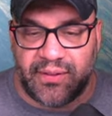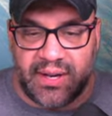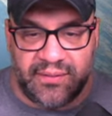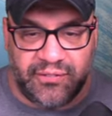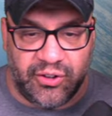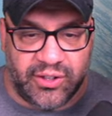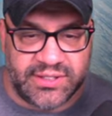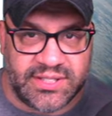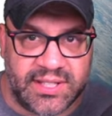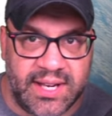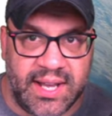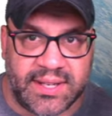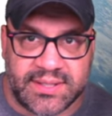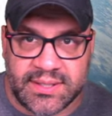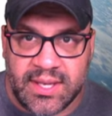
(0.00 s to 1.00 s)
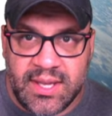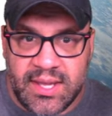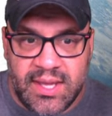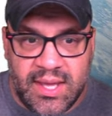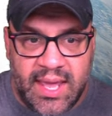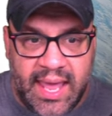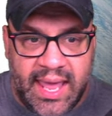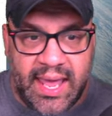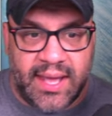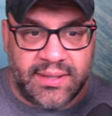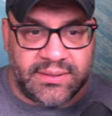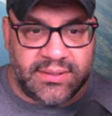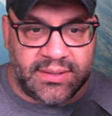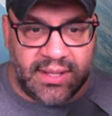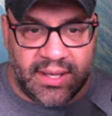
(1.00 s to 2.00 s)
And if you're into Nix
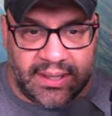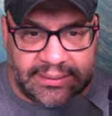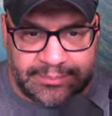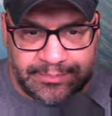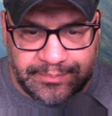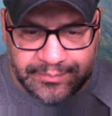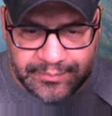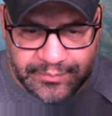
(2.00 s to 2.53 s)
and, um,